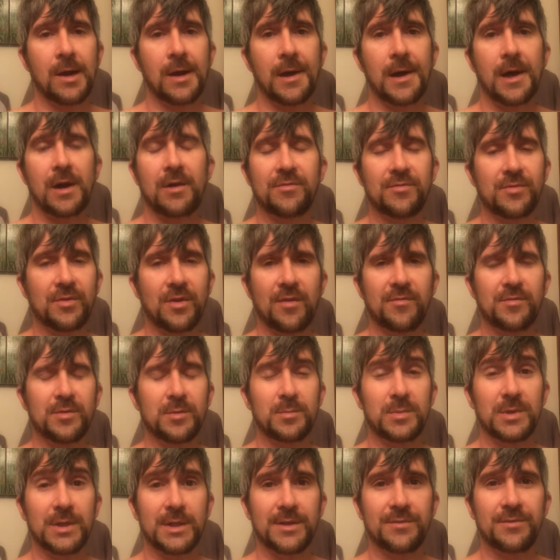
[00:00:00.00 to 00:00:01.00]
I'll forever
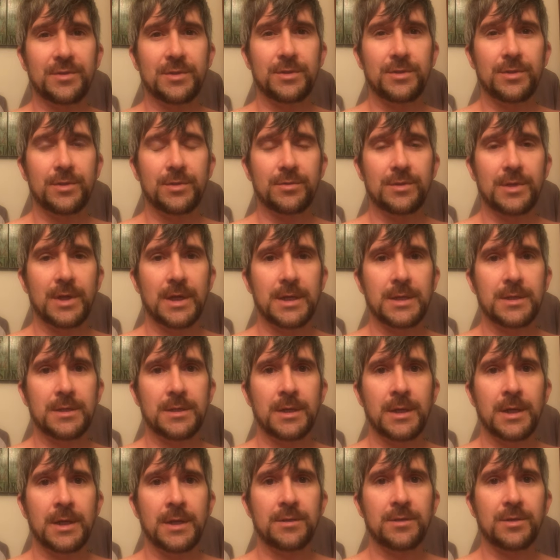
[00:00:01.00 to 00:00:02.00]
believe in you that
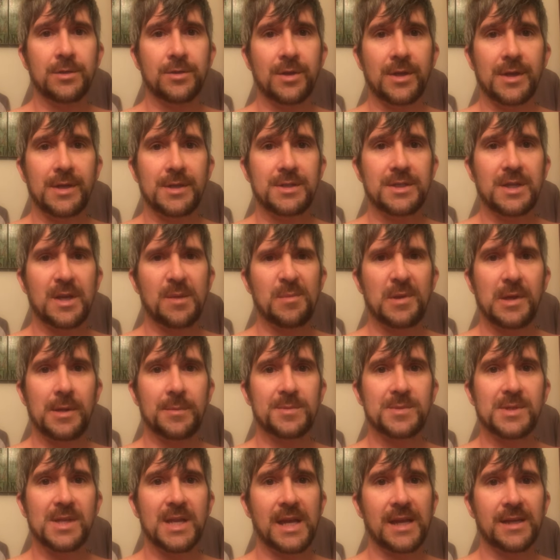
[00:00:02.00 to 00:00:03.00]
the greatest M&M
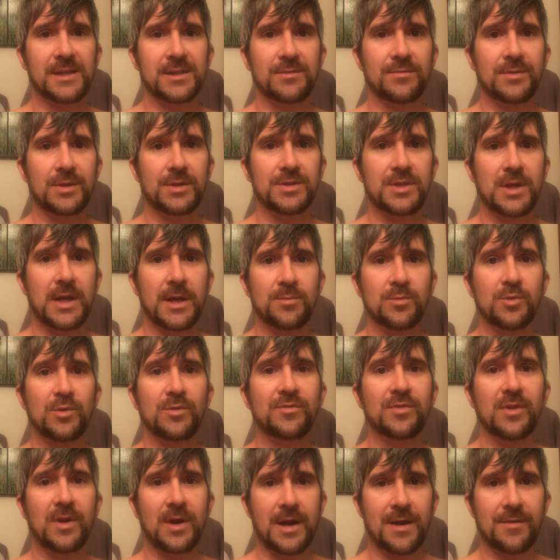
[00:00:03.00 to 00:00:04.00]
snacks of all time will
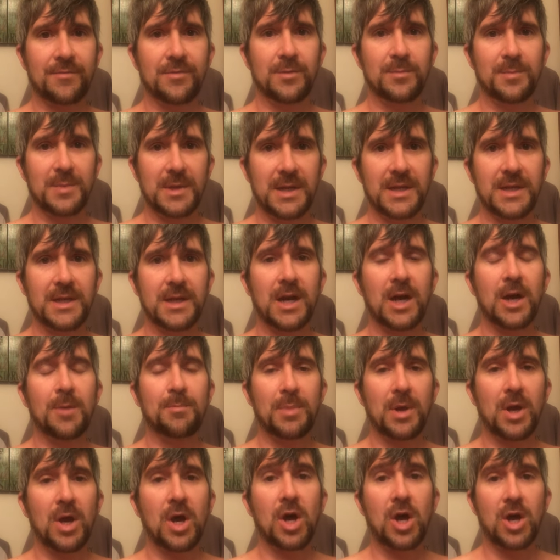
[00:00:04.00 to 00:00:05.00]
forever be
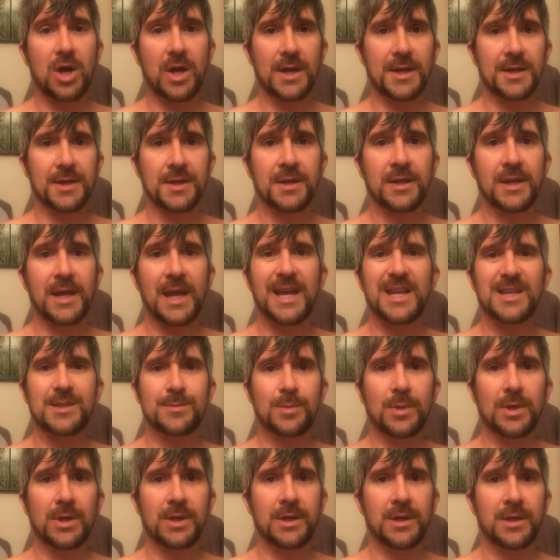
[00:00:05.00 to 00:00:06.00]
up on ace
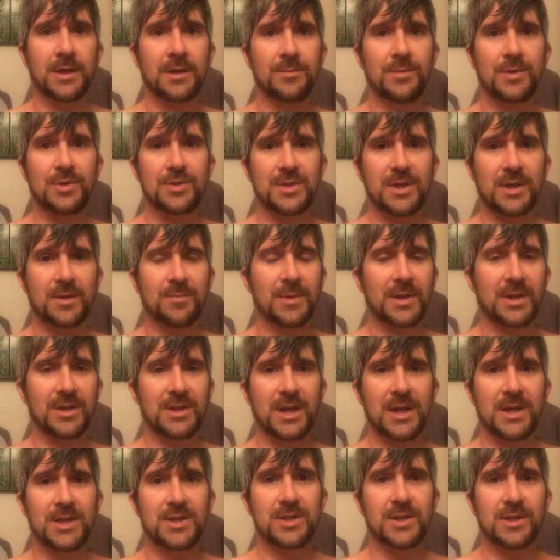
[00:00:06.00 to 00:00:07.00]
book. Music,
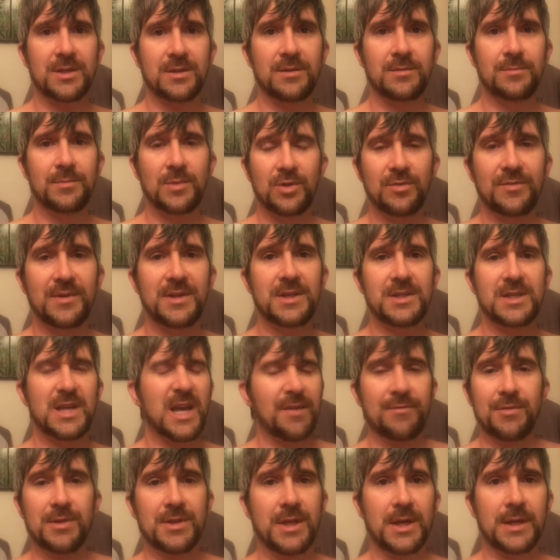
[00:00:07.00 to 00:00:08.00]
meditation, movies,
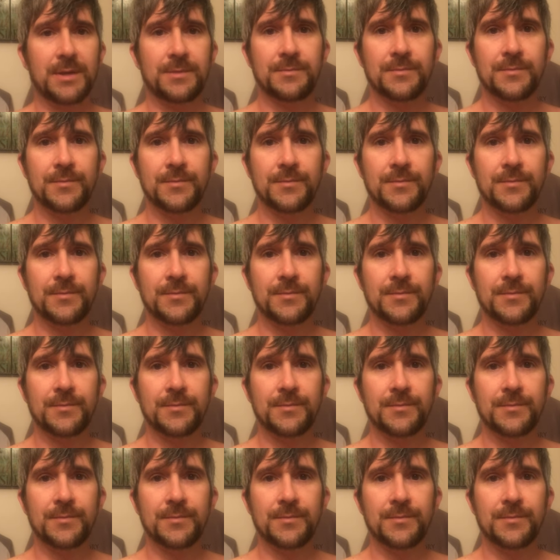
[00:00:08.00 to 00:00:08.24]
everything.